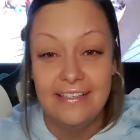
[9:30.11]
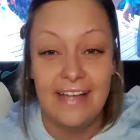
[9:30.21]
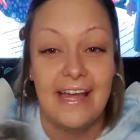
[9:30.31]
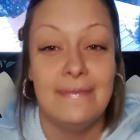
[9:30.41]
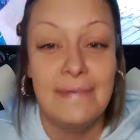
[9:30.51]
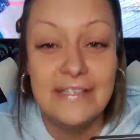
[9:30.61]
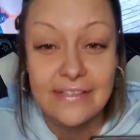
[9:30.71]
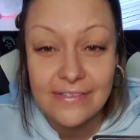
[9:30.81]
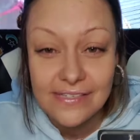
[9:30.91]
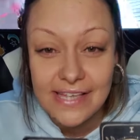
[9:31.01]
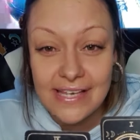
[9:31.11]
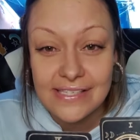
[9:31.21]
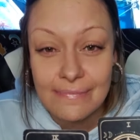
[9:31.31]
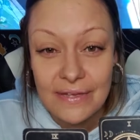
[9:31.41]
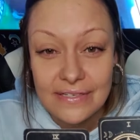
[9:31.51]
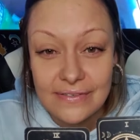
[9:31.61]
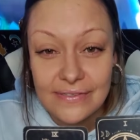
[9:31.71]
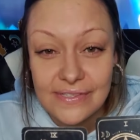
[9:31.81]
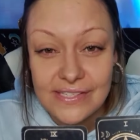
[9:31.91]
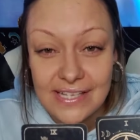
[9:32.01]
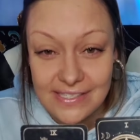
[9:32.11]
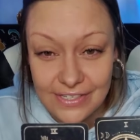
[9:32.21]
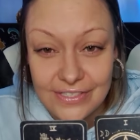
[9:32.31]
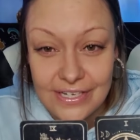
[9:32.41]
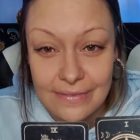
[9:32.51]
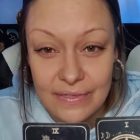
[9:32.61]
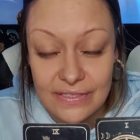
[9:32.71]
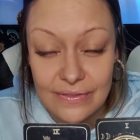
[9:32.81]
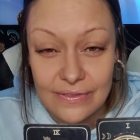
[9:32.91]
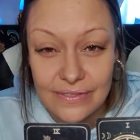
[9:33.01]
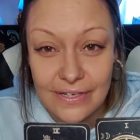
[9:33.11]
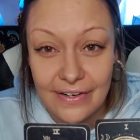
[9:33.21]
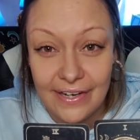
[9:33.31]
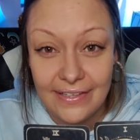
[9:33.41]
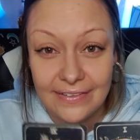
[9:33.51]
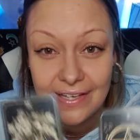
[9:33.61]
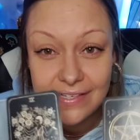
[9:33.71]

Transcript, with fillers: Nine of Pentacles, Ace of Pentacles, that's your Ten of Pentacles, all right?